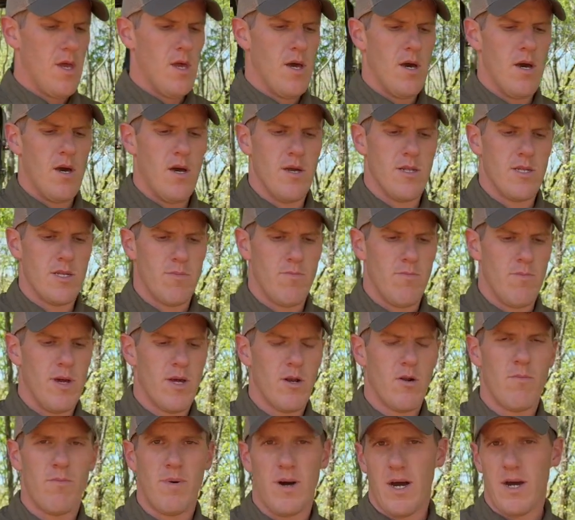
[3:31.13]
It's
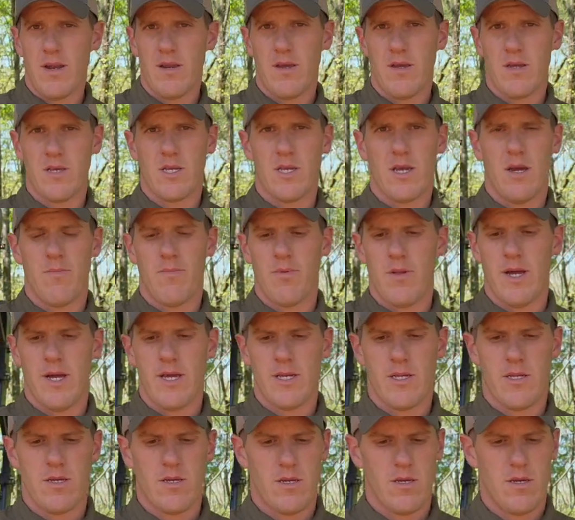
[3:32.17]
metal body. It's not
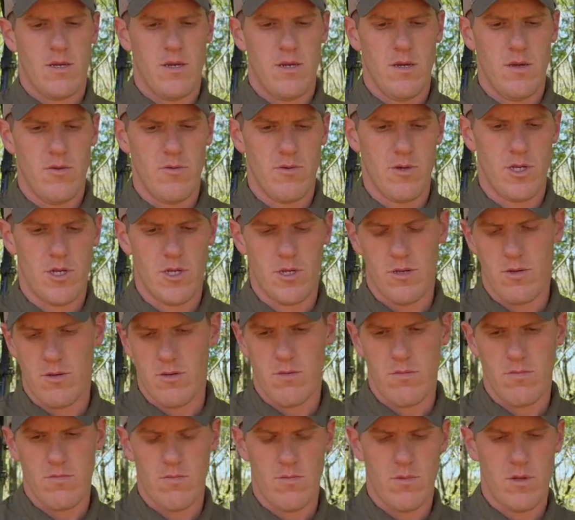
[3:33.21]
plastic, which is,
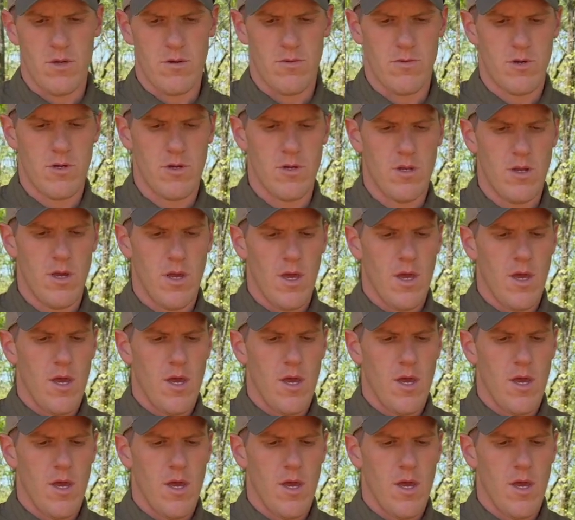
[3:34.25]
you know, good.